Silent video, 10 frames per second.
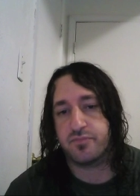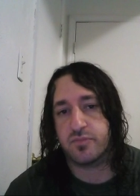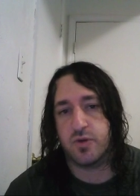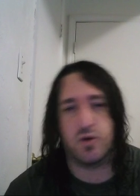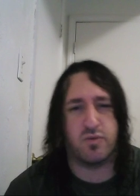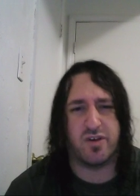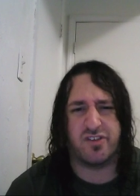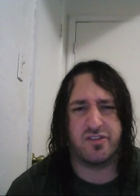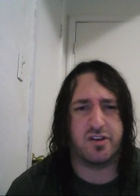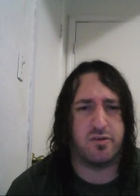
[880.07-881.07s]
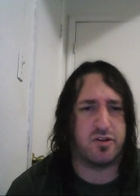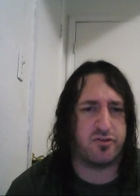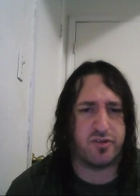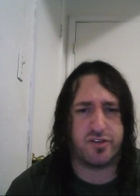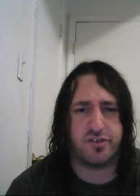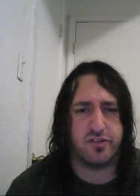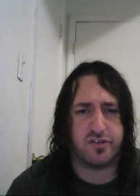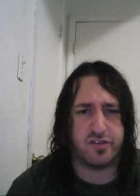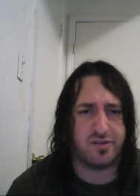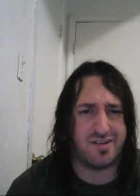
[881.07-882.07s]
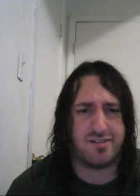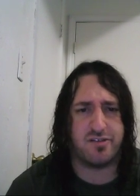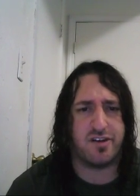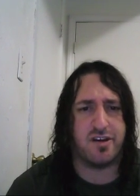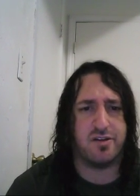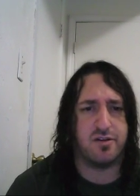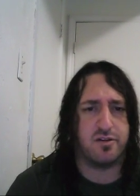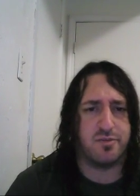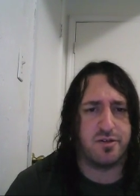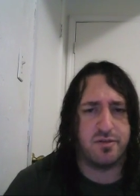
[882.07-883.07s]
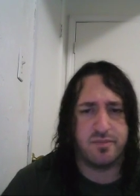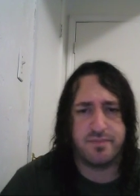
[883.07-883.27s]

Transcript: Or wrestling. I watch wrestling just to entertain, you know what I mean?